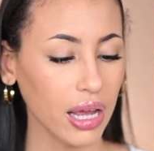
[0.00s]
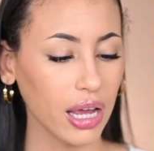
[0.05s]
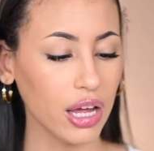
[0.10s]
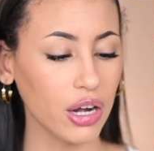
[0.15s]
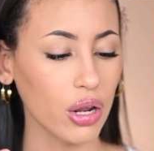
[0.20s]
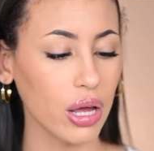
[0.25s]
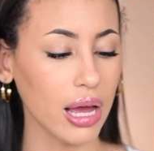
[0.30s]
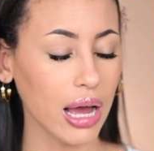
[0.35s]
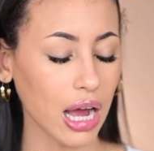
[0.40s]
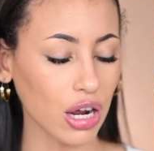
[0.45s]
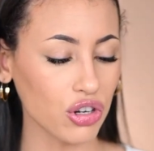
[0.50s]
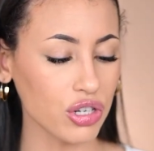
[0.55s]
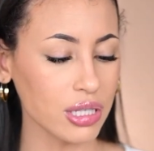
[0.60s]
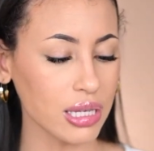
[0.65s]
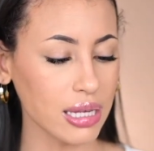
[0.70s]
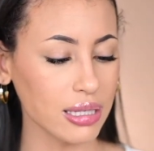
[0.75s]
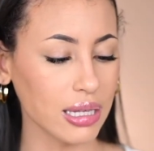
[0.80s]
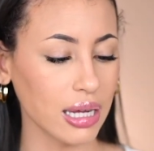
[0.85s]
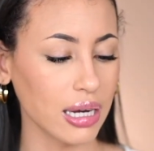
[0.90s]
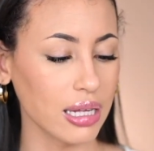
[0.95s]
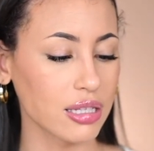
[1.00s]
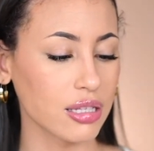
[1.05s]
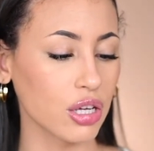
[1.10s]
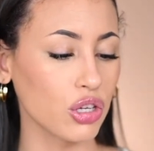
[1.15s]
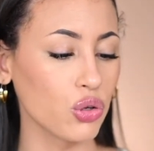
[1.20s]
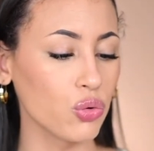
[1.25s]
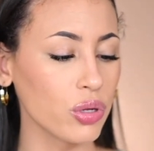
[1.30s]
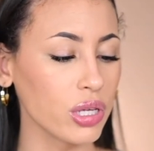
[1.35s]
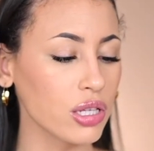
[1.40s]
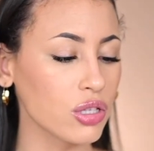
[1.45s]
It actually says that it's a
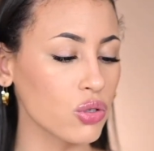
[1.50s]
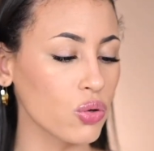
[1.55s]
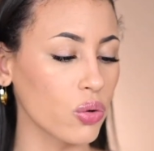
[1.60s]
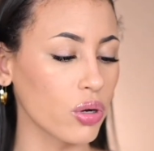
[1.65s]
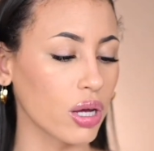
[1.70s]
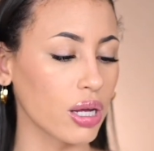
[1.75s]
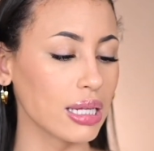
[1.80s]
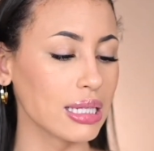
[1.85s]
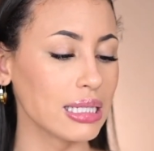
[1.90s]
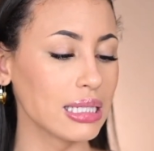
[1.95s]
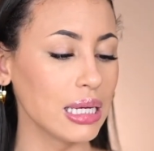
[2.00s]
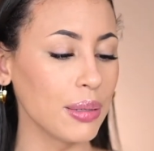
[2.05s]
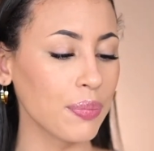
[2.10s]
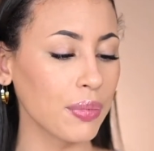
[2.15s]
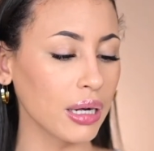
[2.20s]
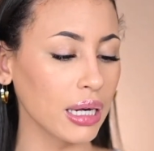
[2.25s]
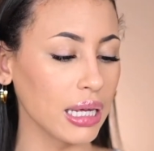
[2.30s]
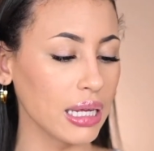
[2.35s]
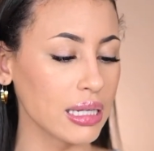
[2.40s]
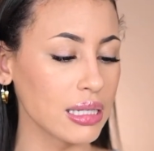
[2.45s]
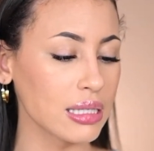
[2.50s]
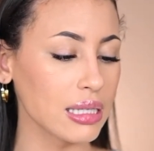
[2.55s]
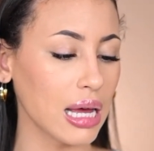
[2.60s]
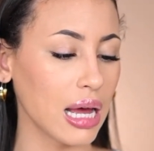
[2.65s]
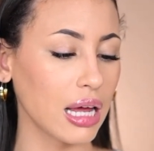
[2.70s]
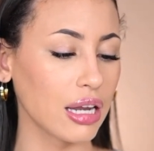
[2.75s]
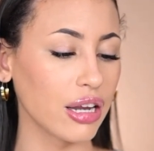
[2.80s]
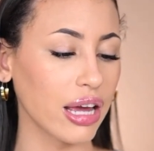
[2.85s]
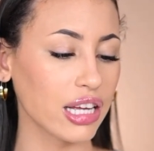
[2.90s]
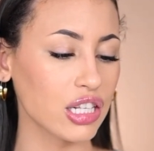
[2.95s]
unique toner, deep cleans
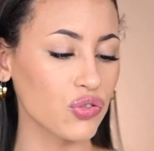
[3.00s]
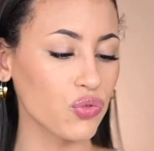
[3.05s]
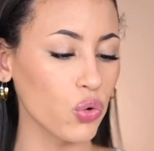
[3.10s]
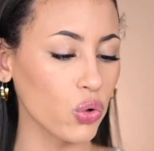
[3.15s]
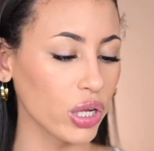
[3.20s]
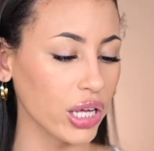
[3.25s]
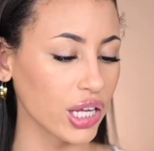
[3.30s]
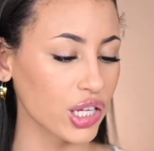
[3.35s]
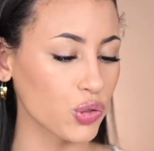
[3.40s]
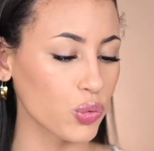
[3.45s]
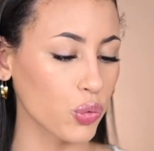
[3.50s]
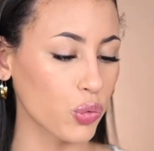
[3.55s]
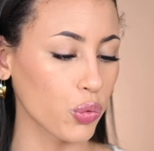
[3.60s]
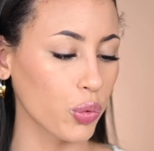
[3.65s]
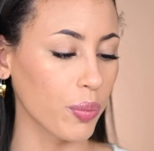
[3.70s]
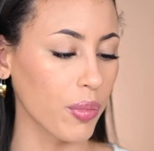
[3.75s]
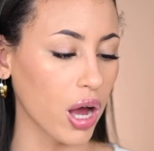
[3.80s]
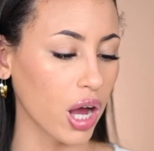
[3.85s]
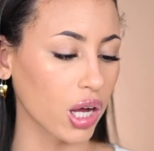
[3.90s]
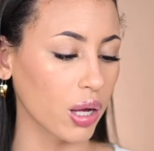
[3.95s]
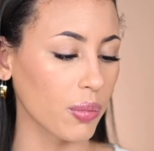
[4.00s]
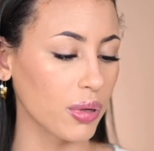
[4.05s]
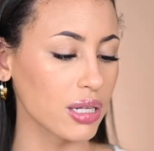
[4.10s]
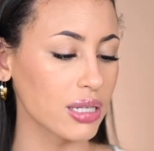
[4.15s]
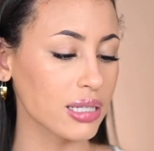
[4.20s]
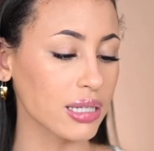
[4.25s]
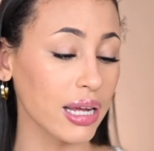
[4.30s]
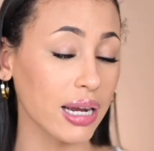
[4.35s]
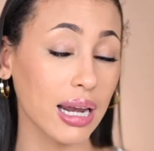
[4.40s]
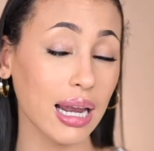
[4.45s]
and exfoliates with remarkable
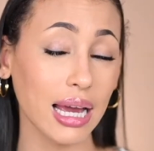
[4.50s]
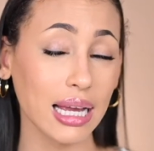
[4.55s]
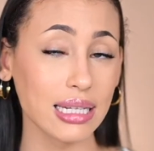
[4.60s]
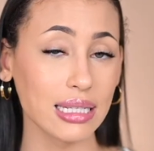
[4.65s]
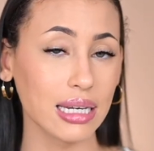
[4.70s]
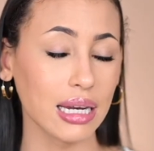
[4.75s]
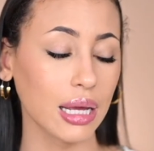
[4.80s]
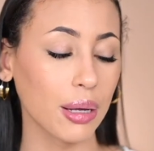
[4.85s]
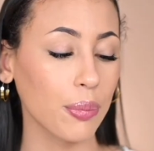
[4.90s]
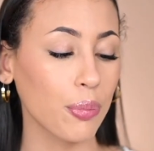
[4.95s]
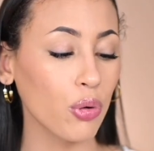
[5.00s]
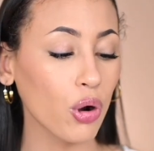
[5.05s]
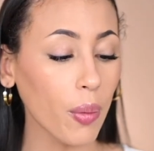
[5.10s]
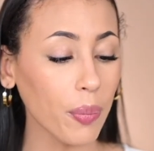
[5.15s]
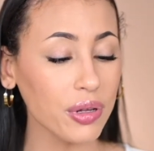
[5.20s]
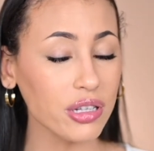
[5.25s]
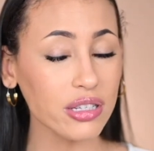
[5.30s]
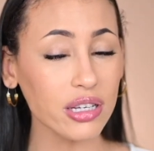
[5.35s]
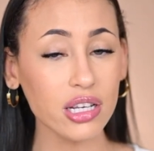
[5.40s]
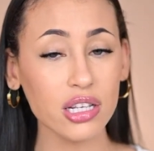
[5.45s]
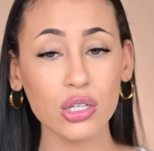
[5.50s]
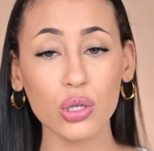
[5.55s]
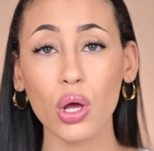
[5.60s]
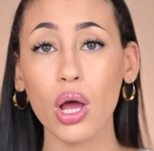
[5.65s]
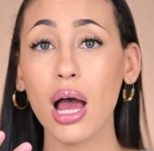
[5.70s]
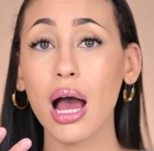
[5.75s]
skin lightening properties.